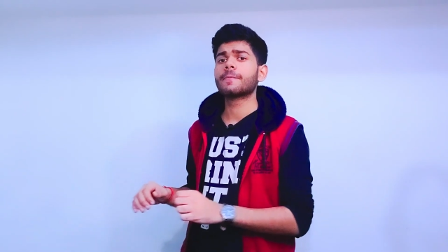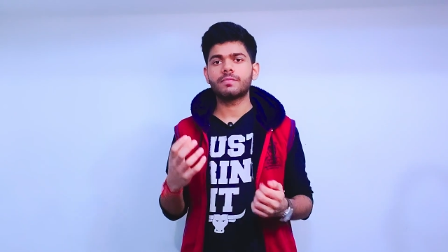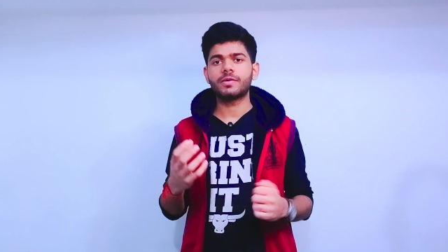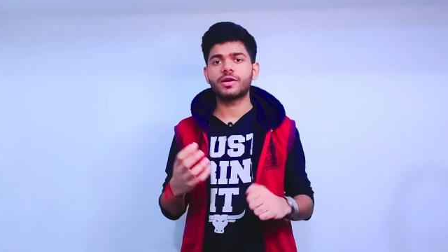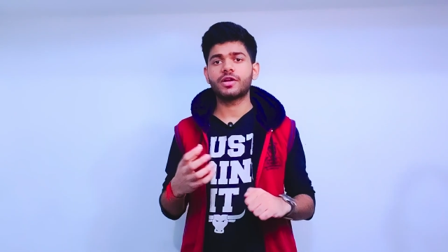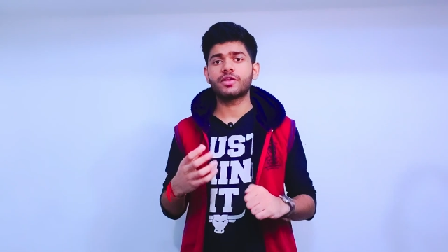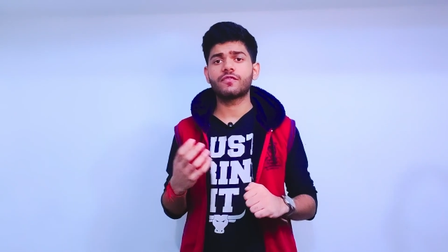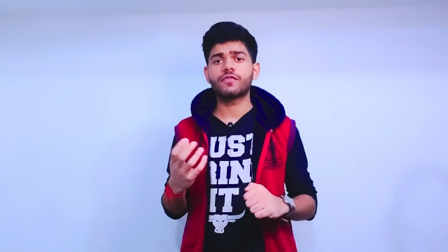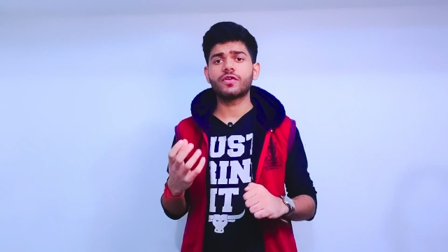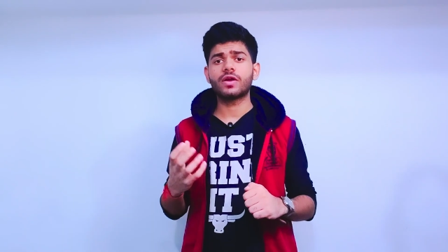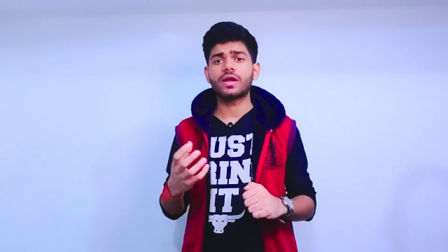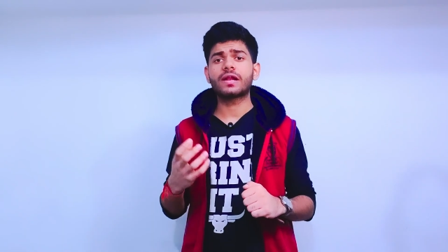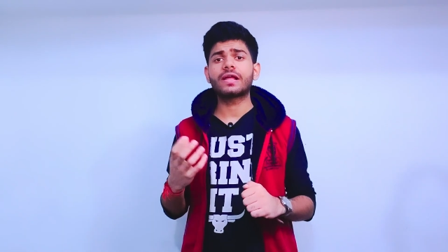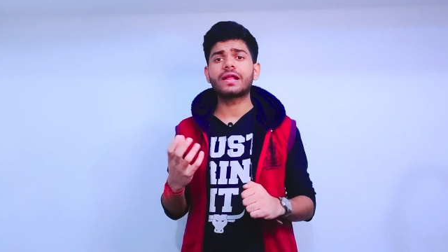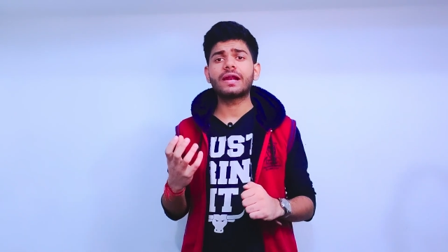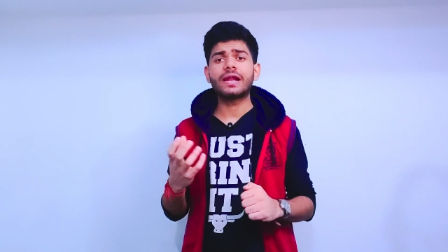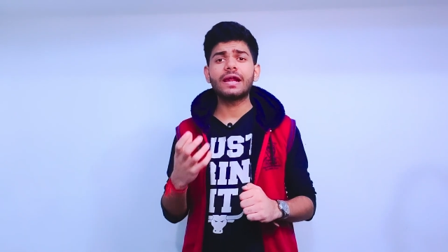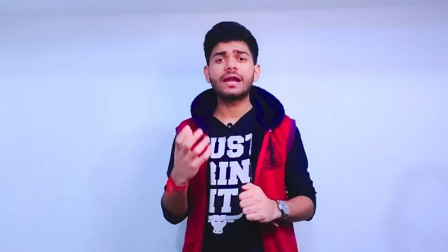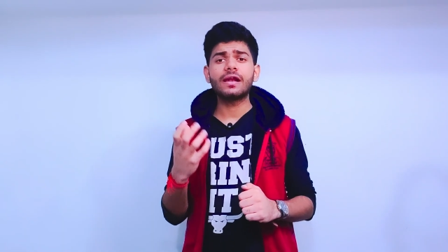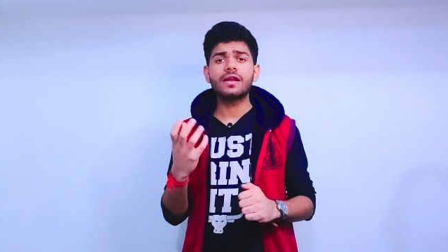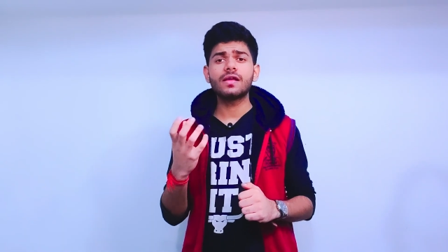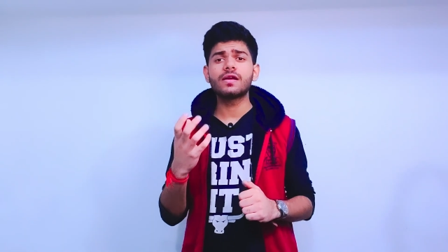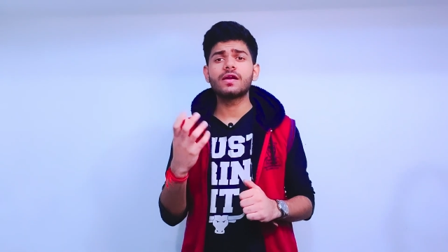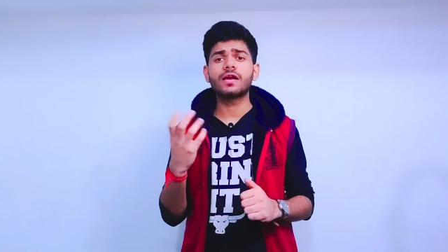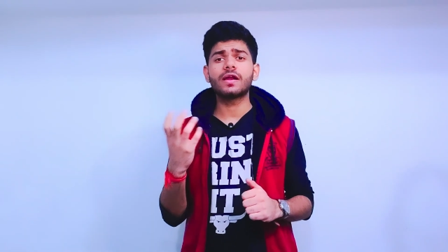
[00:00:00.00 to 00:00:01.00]
But if you are
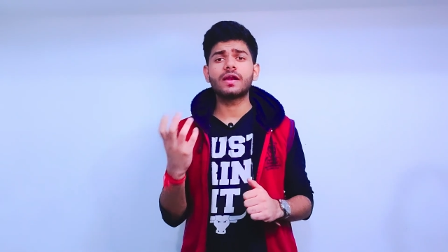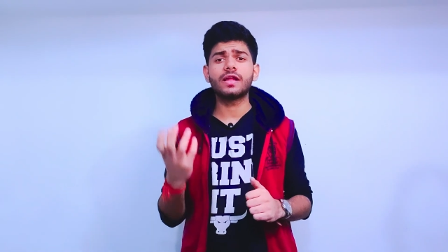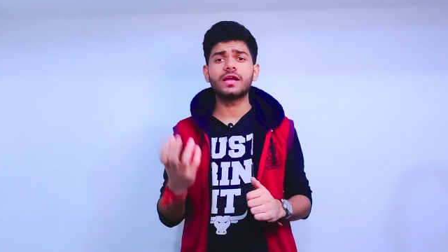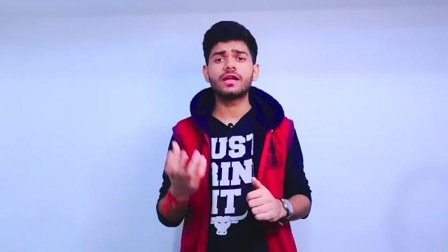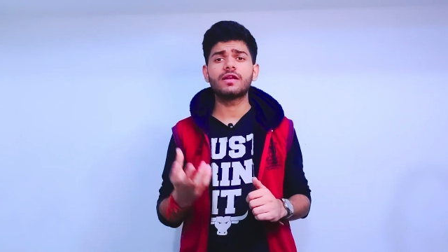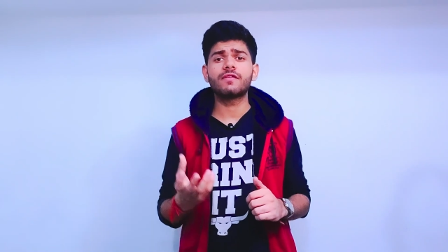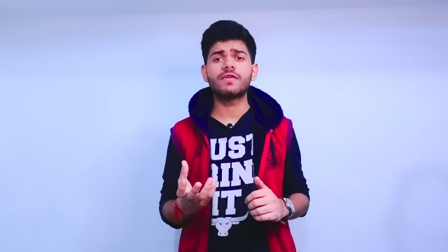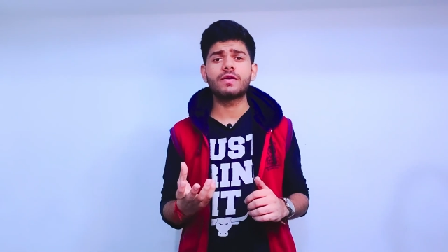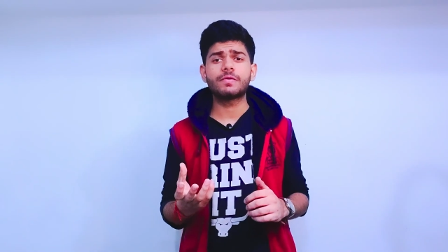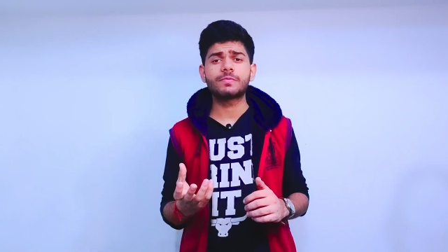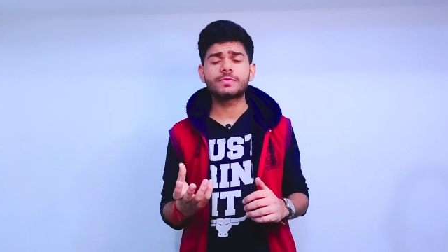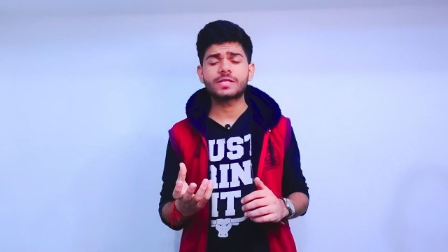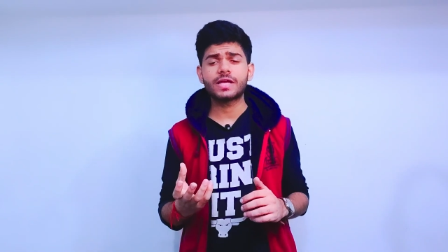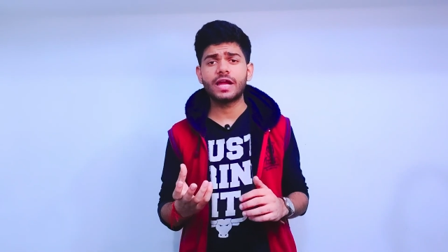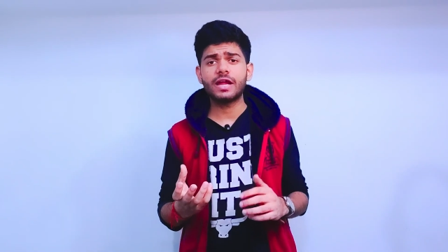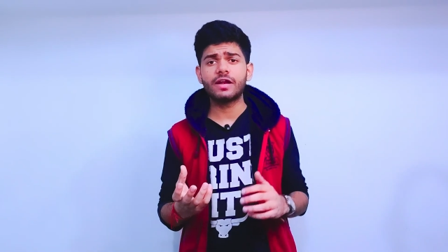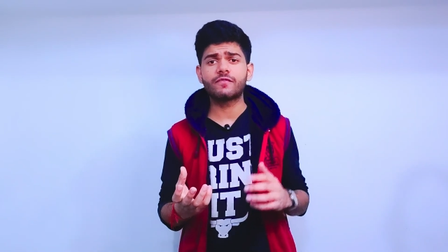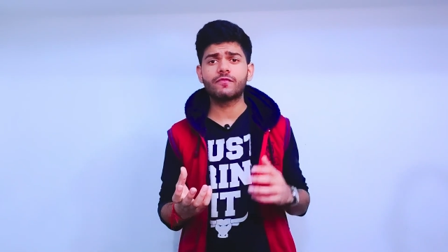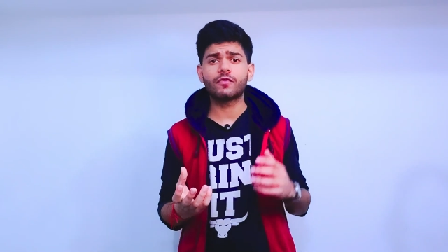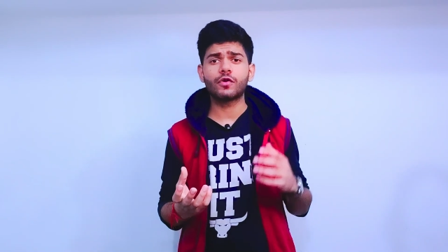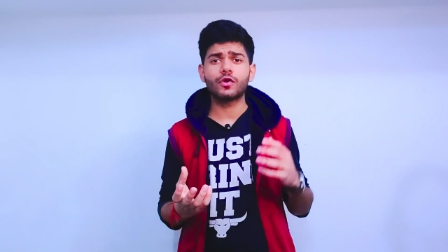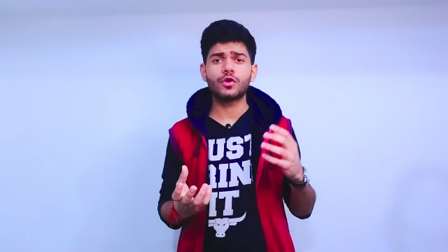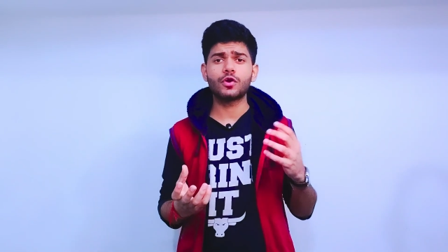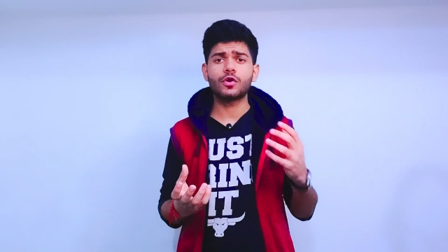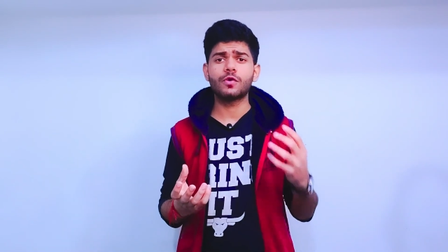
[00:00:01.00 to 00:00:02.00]
creating a real
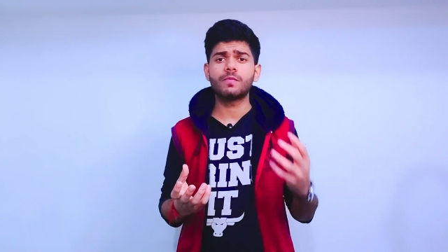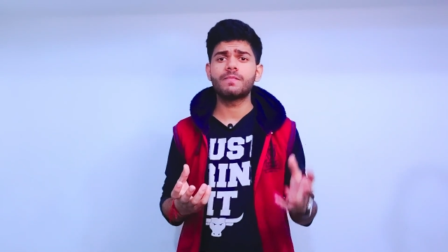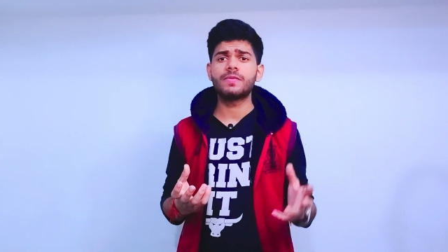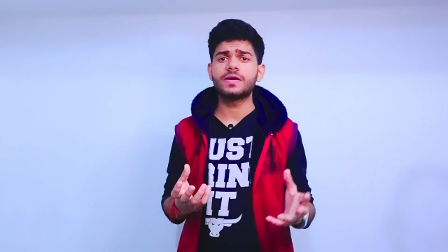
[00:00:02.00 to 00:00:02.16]
website for your